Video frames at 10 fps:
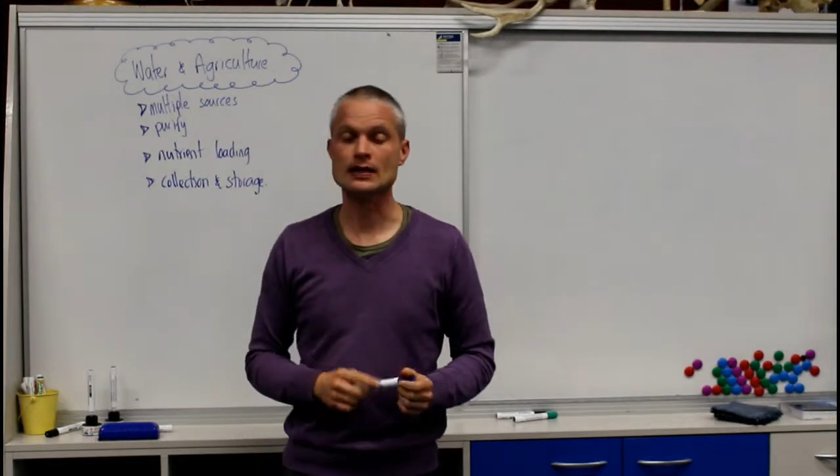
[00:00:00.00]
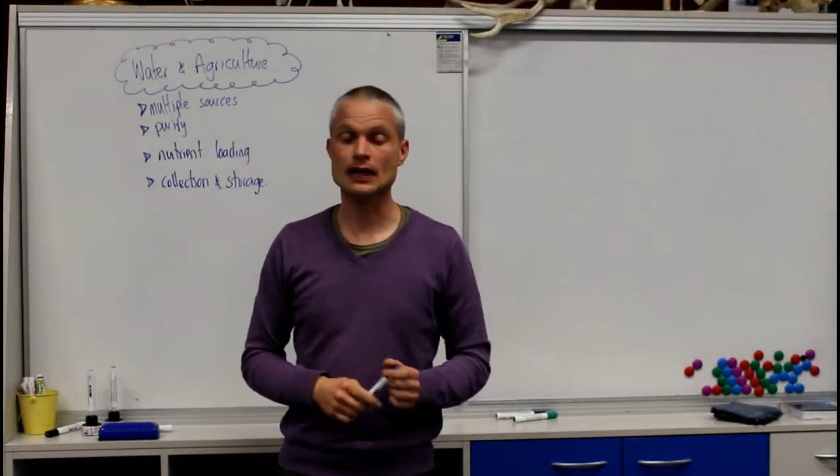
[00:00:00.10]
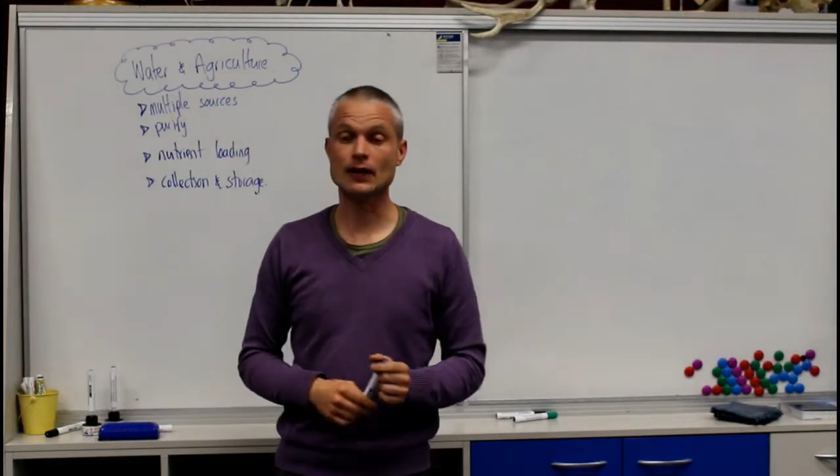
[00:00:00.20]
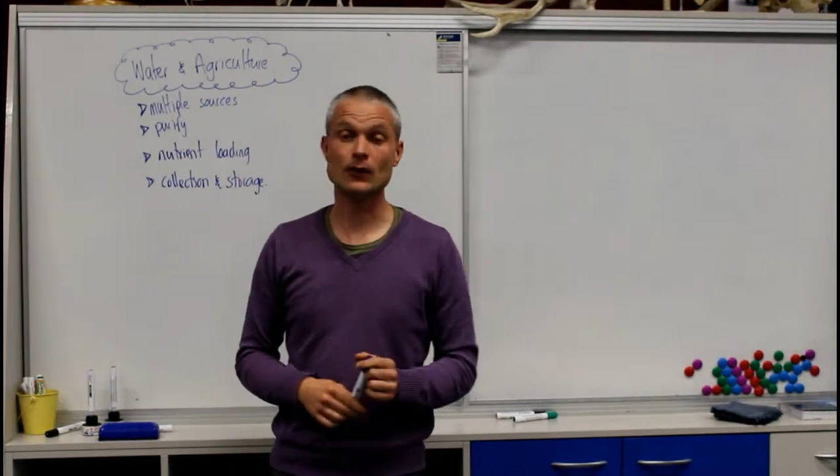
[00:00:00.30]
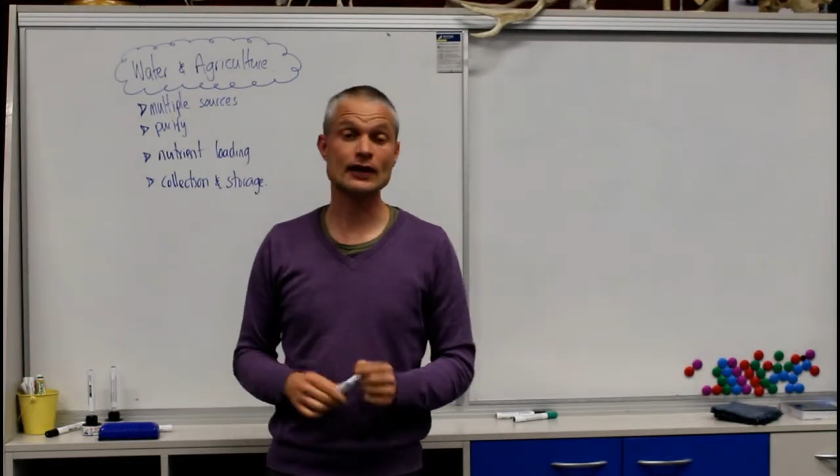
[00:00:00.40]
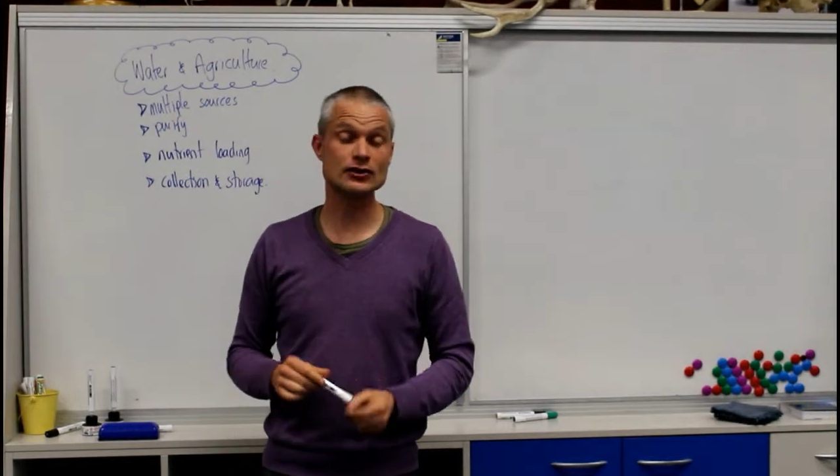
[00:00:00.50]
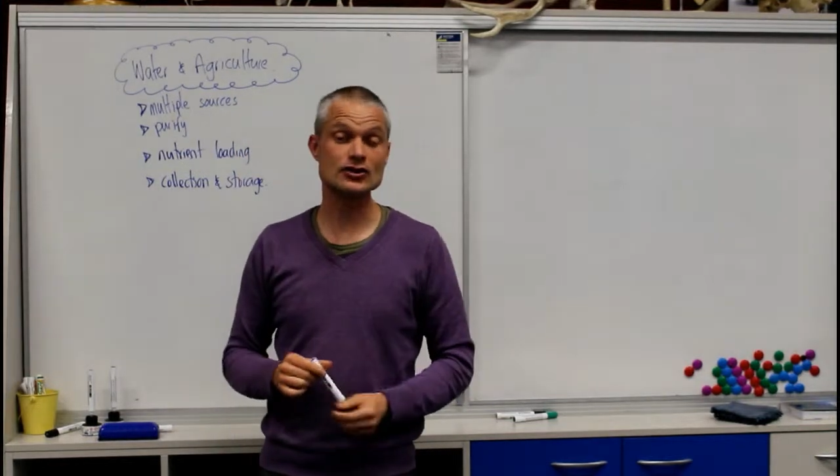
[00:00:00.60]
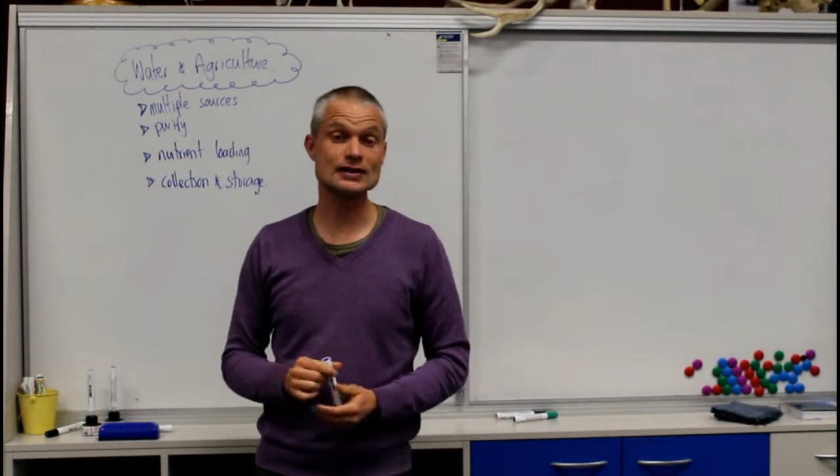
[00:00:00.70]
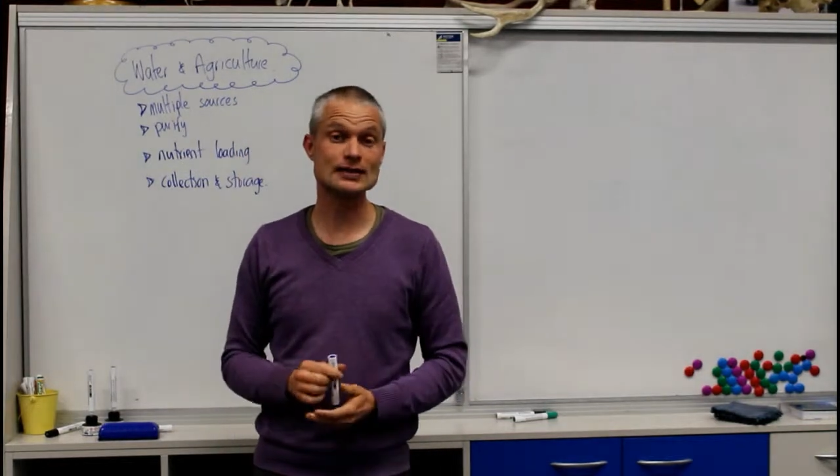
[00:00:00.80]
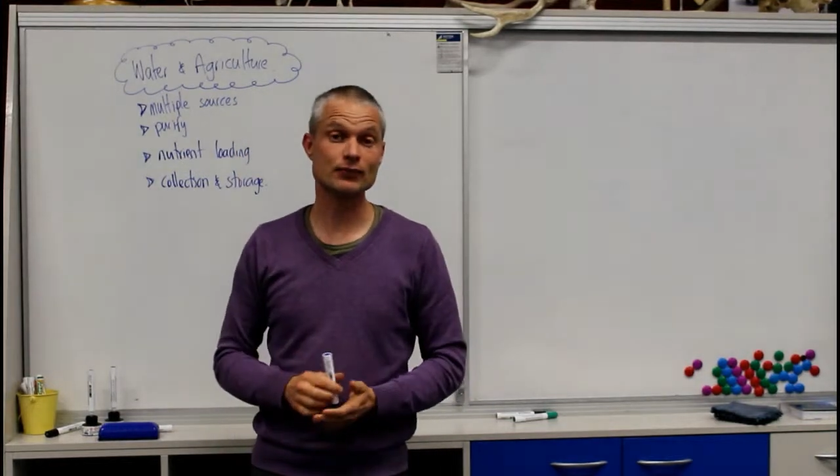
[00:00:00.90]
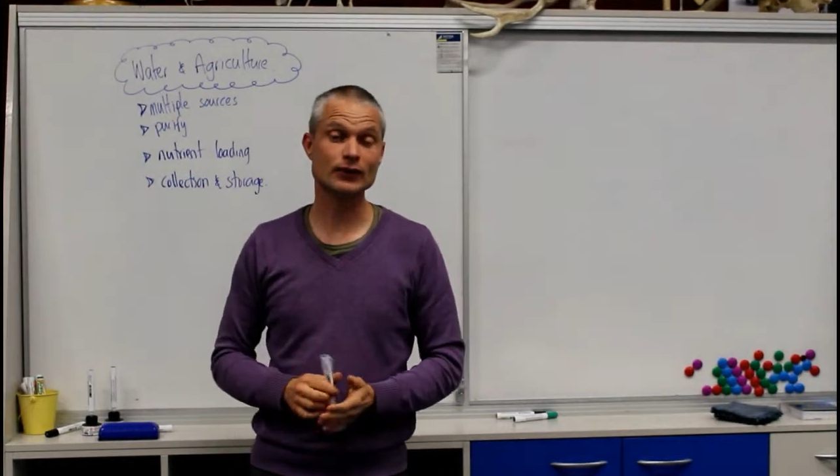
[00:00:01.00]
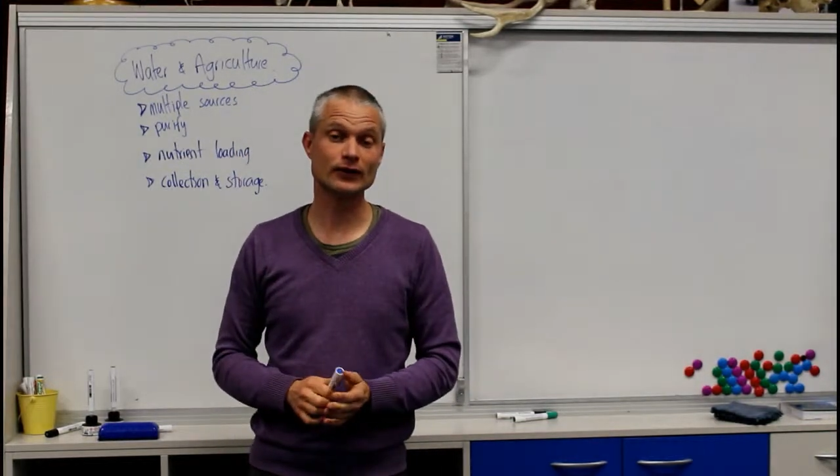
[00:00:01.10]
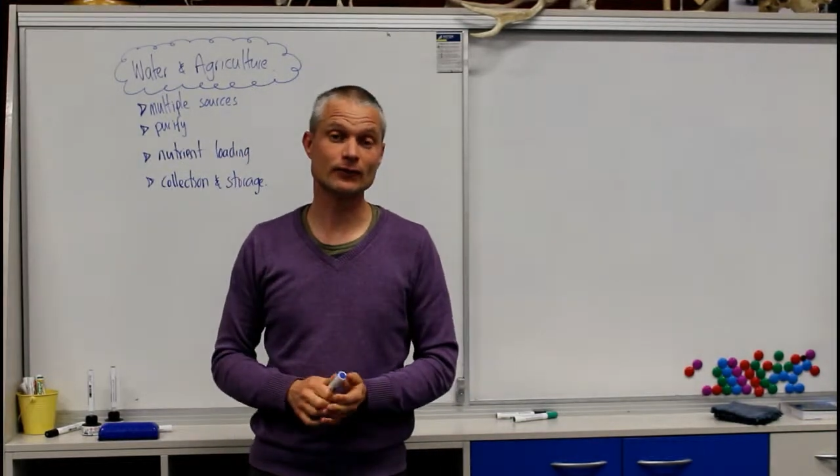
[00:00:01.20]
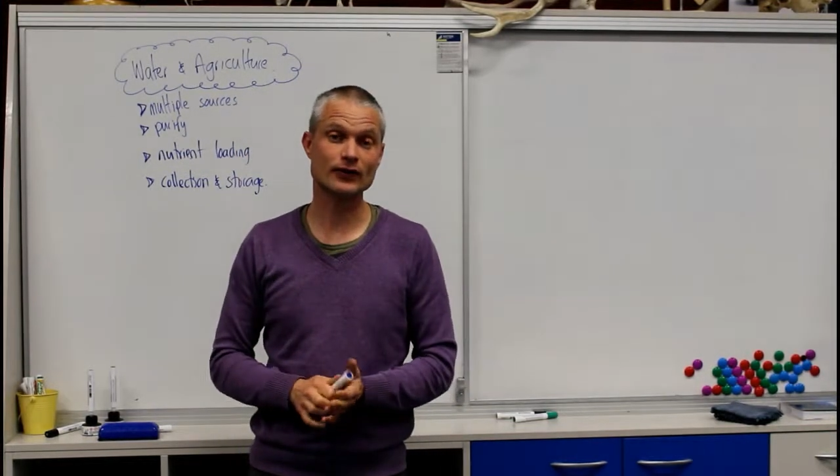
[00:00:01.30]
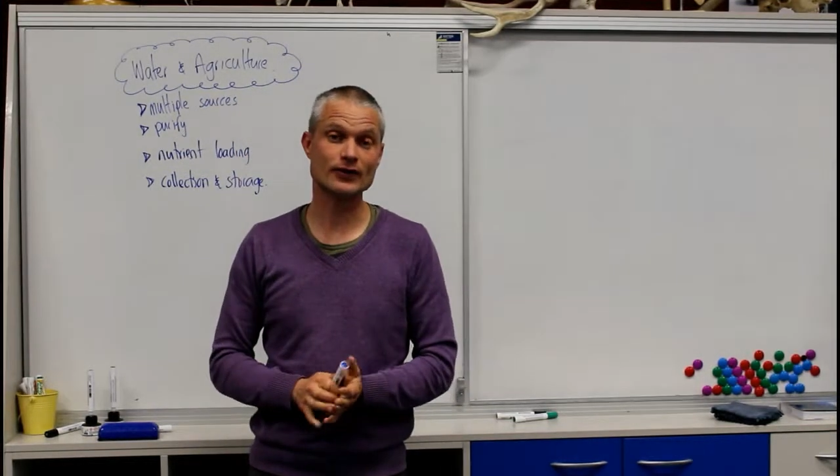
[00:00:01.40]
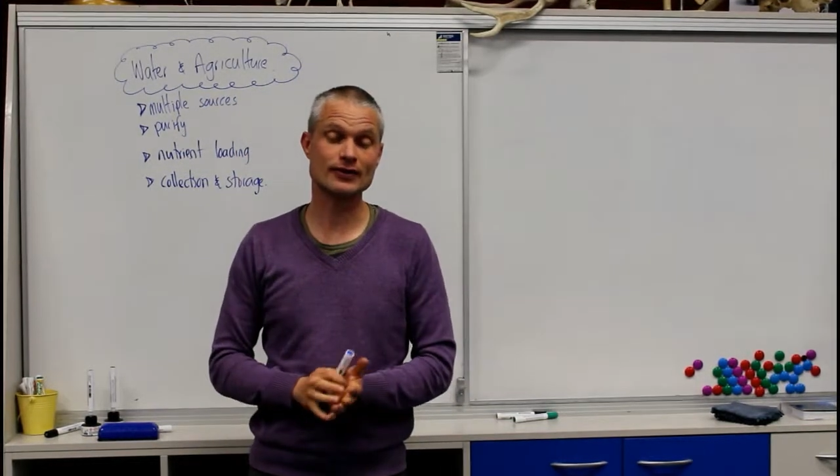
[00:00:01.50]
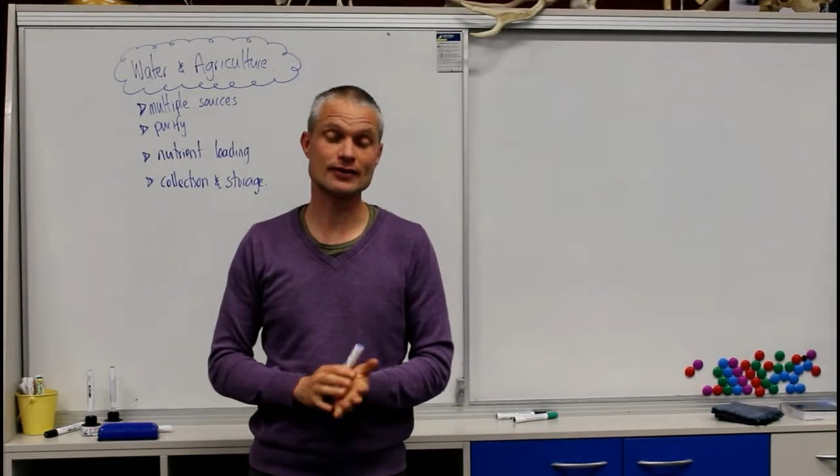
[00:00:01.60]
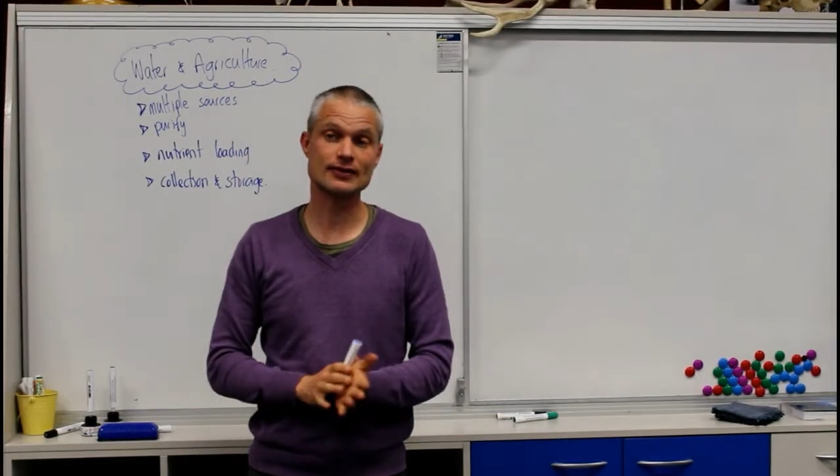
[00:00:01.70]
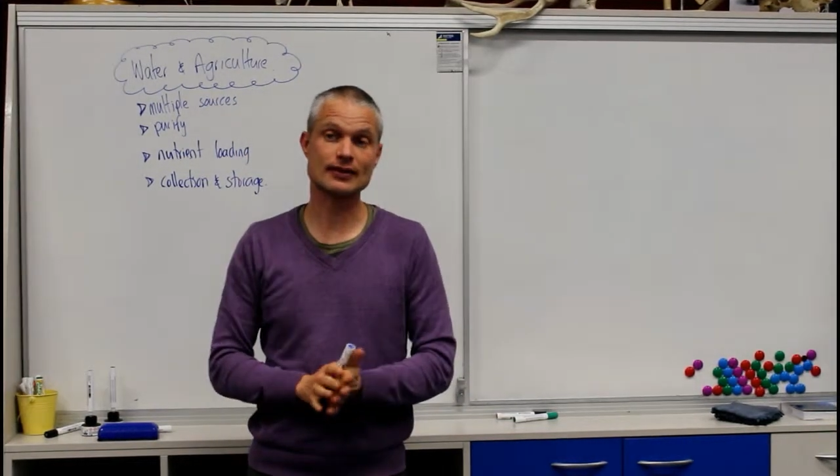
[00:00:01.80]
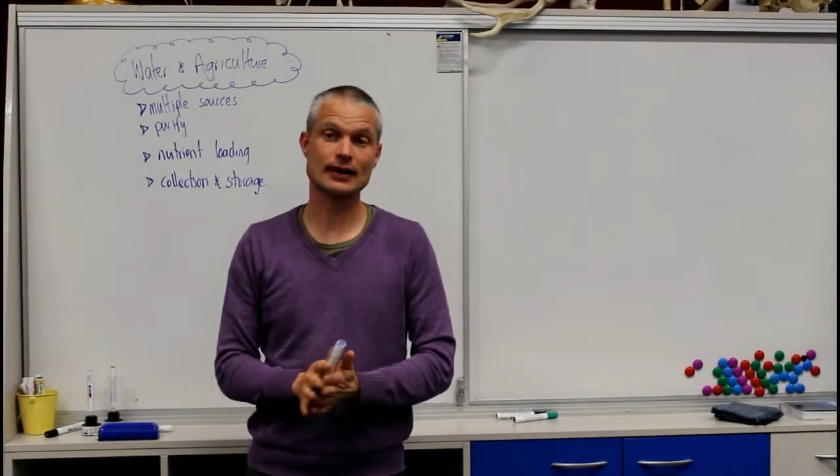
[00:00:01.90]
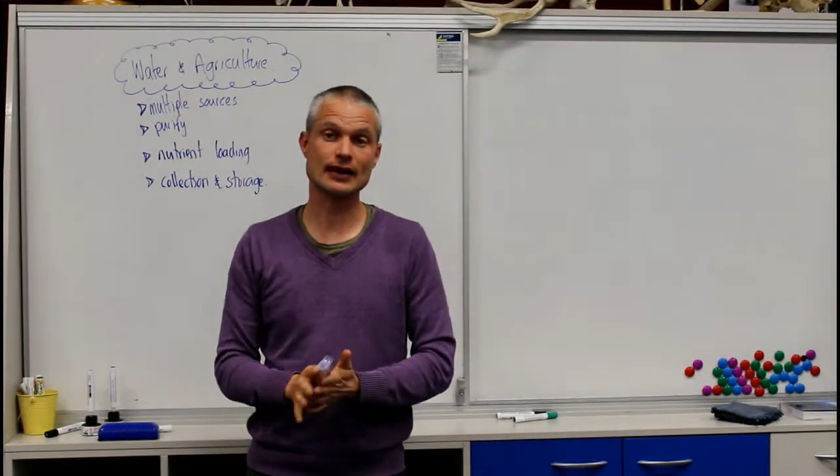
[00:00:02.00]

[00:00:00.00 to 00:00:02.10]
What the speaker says: One interesting point with